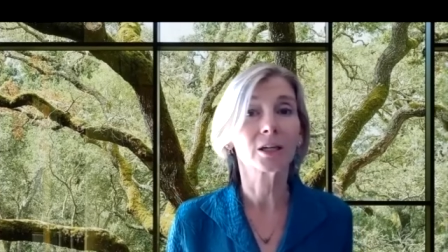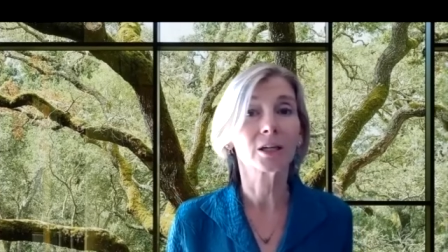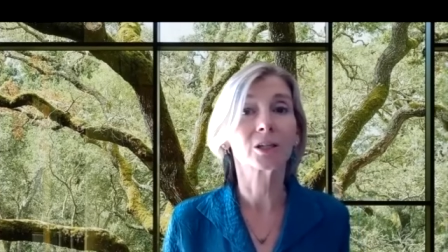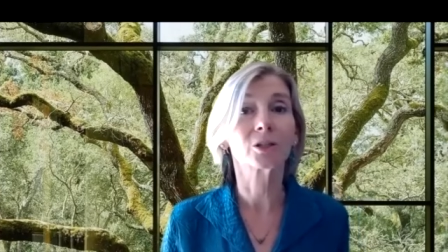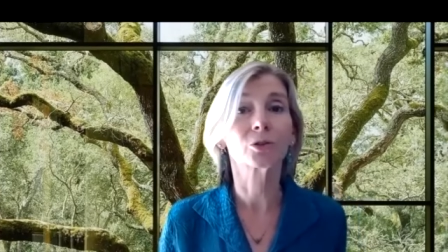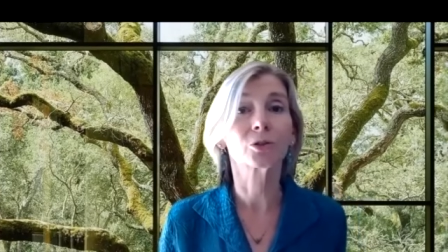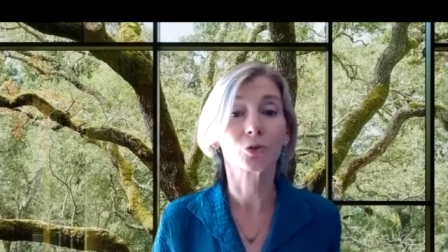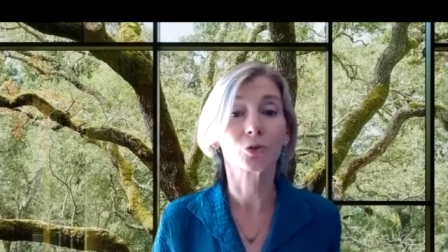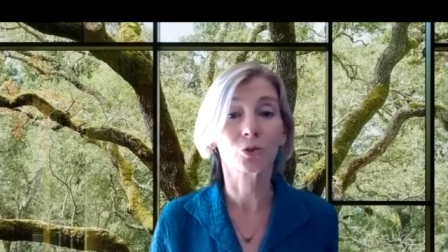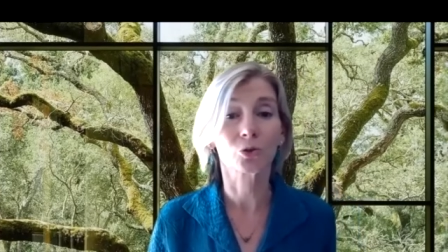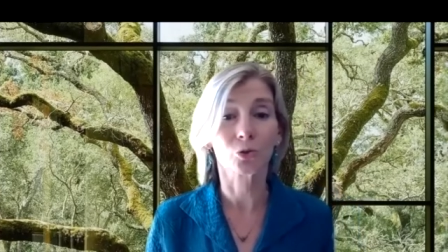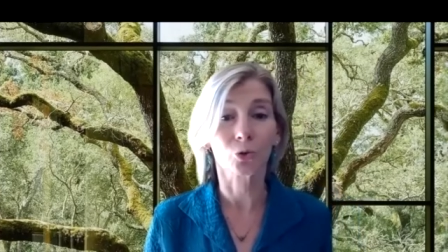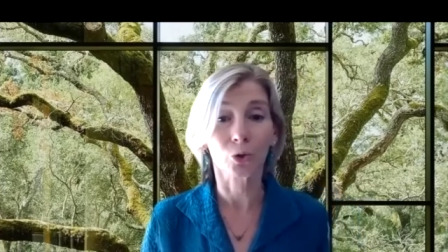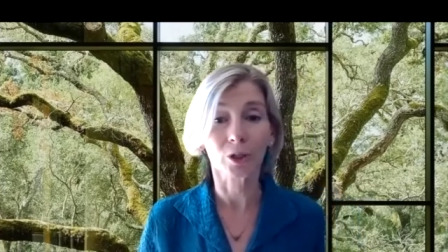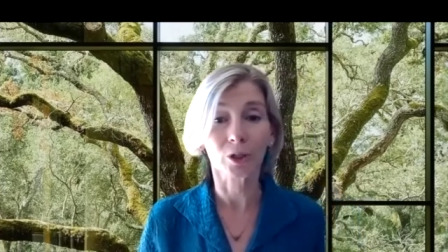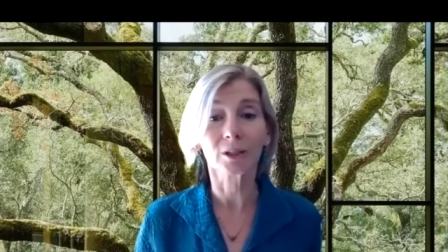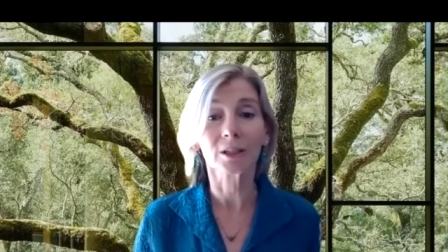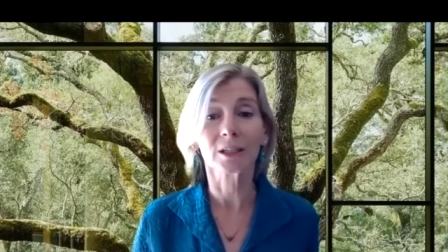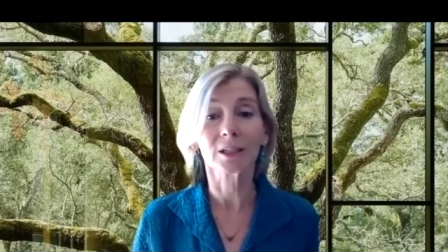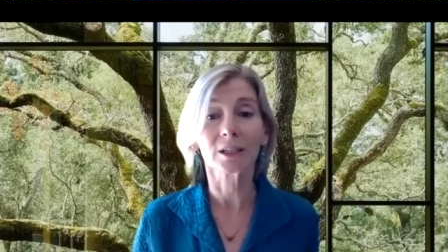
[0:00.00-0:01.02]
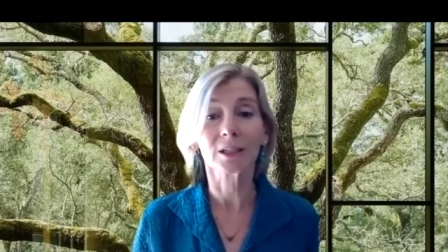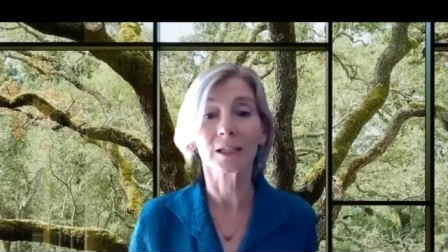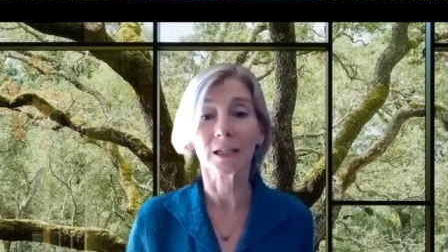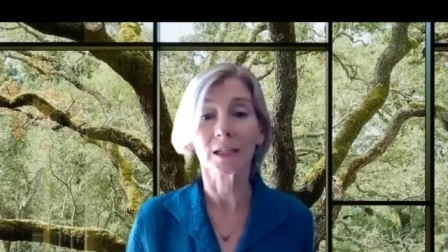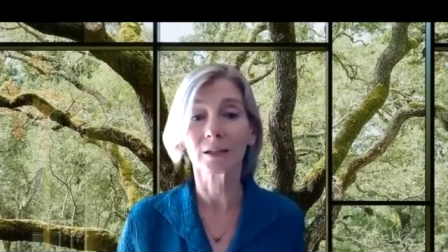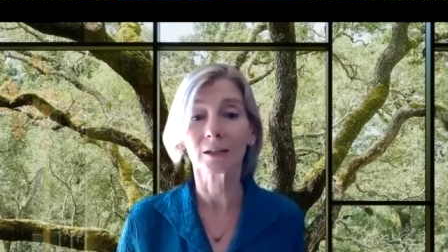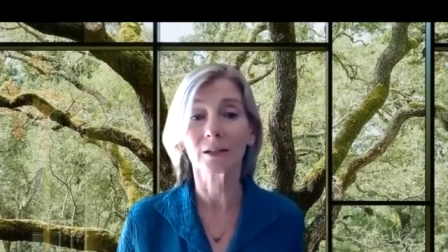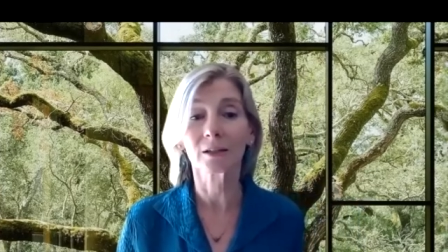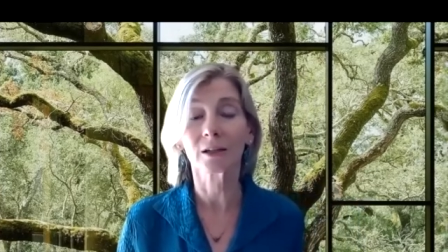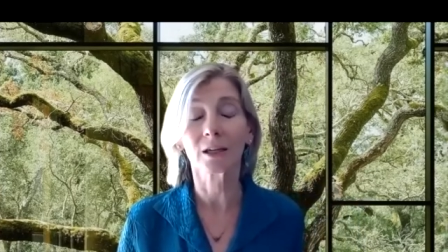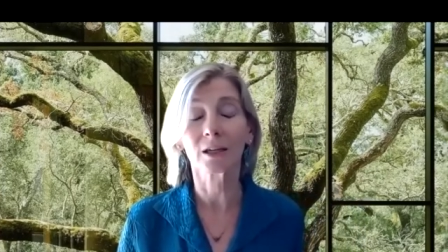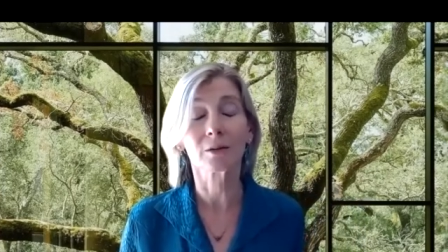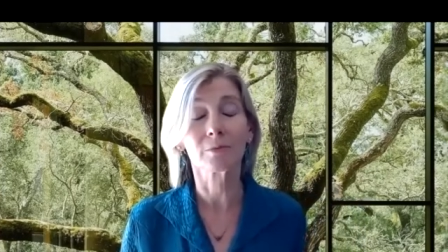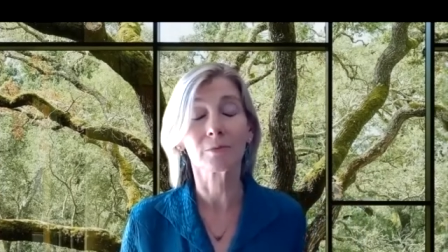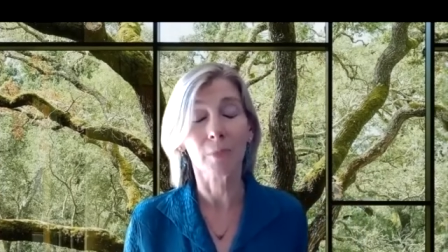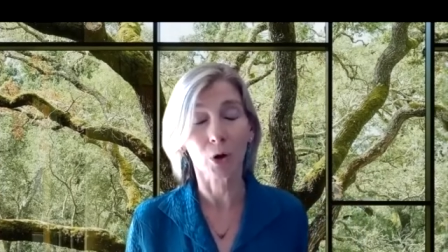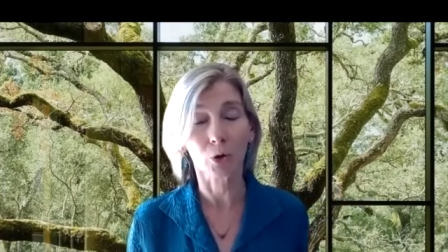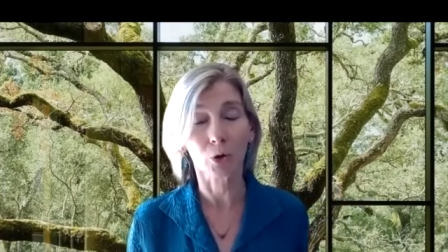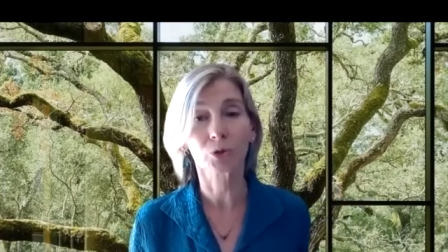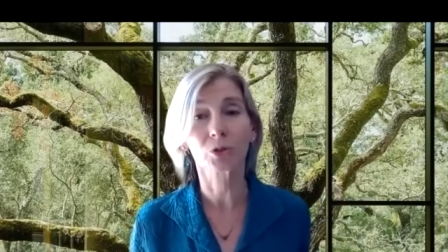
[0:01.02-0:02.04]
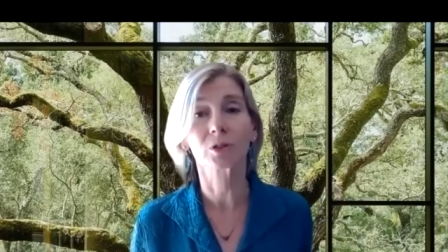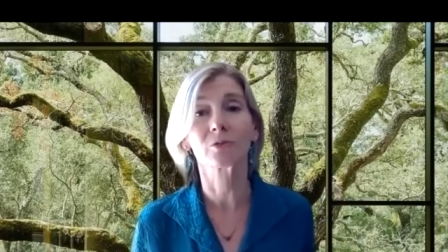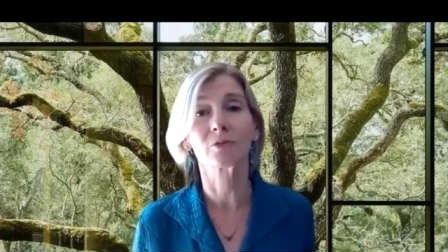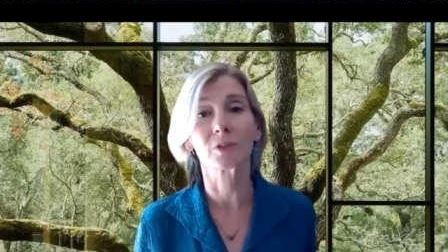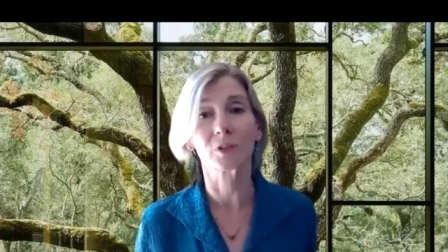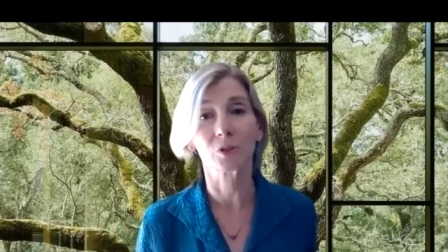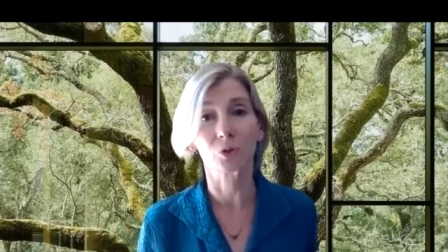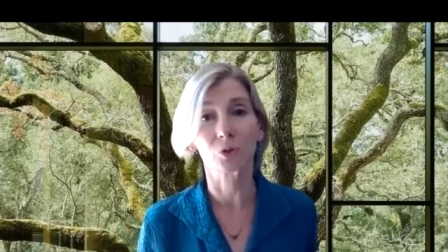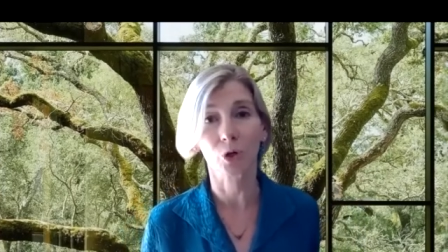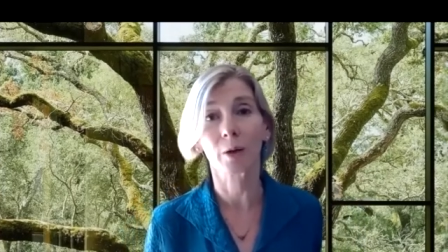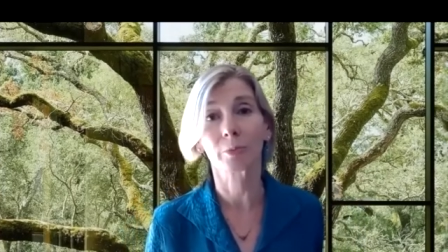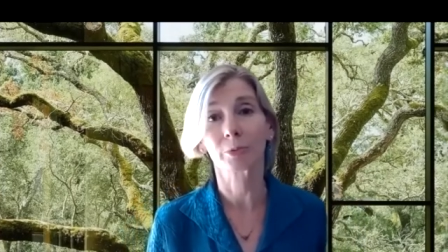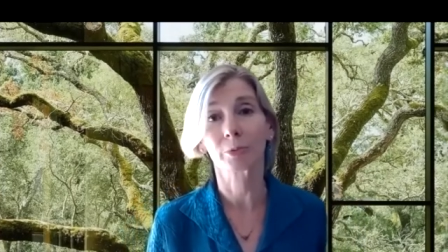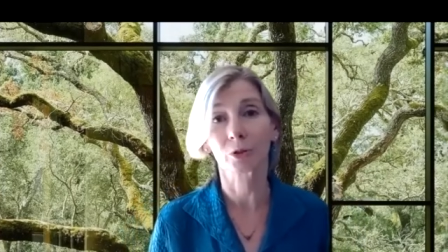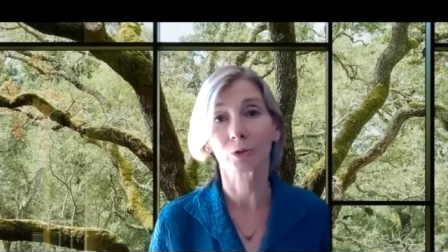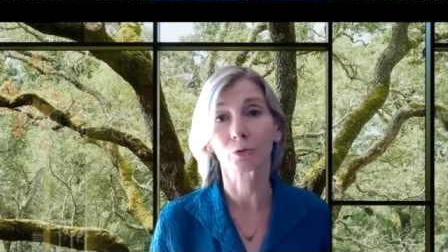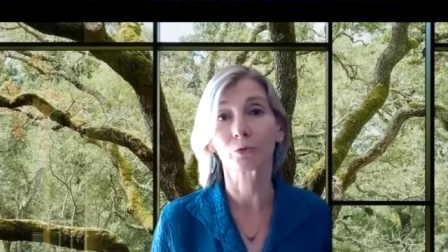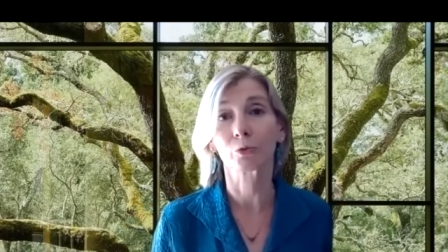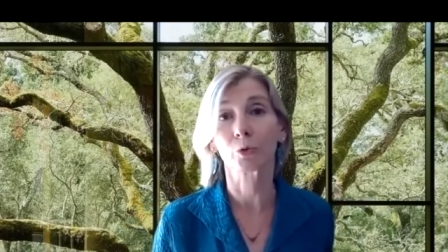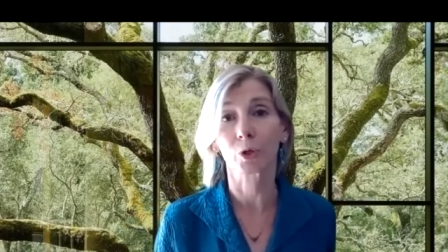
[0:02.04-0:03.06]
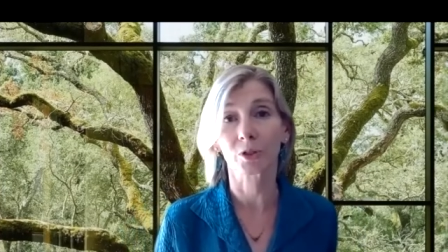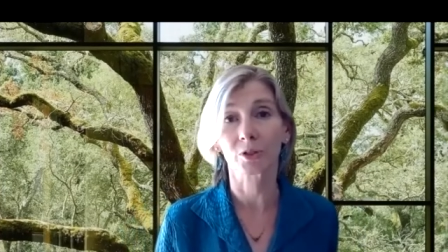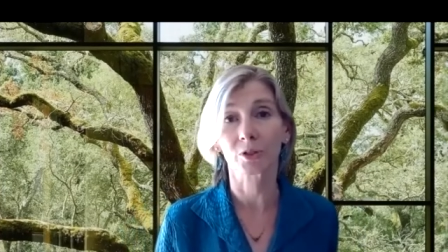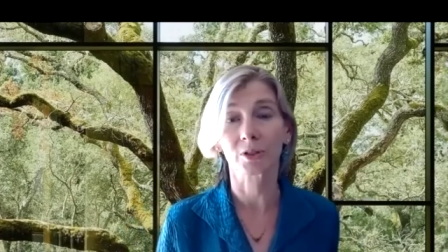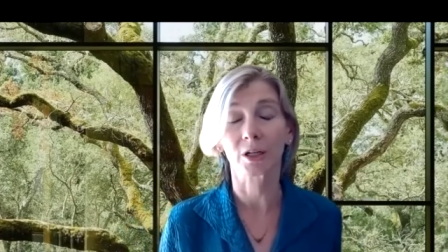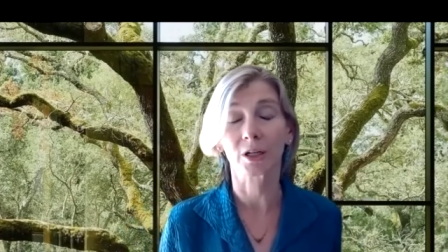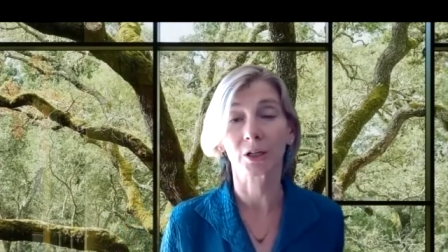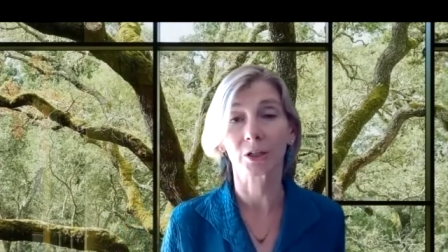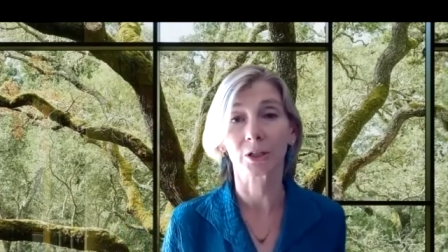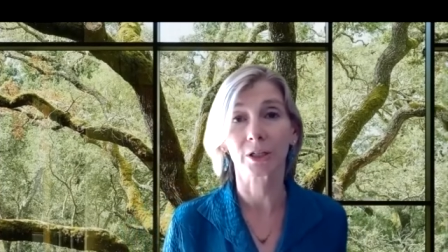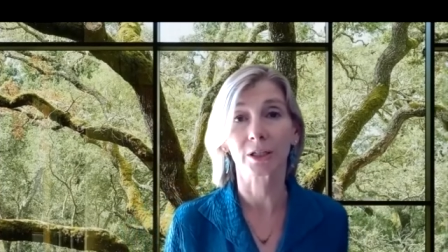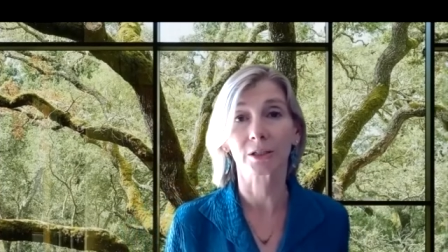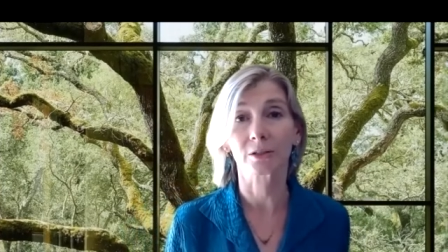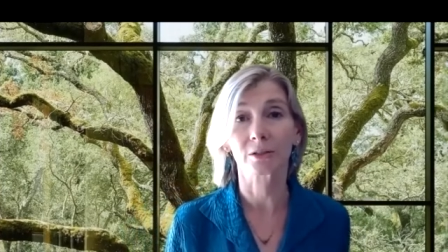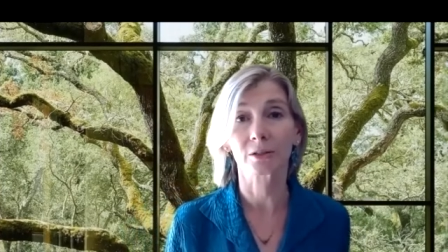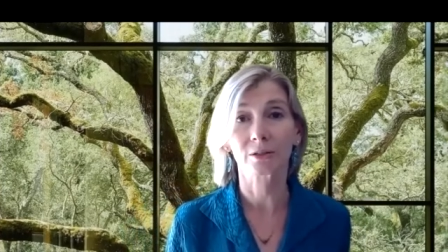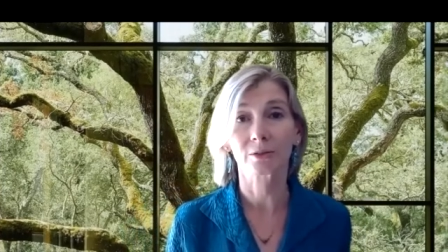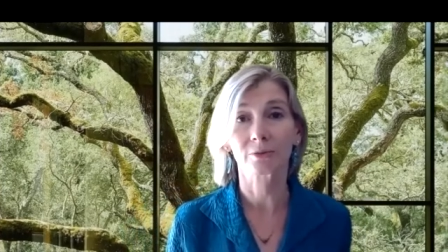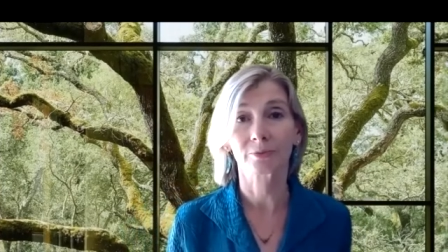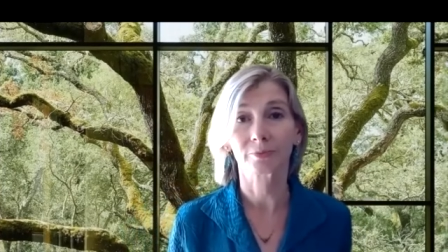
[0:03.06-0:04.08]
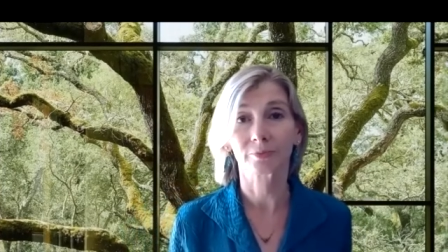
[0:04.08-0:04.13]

is sorely needed in most of these tropical forest areas.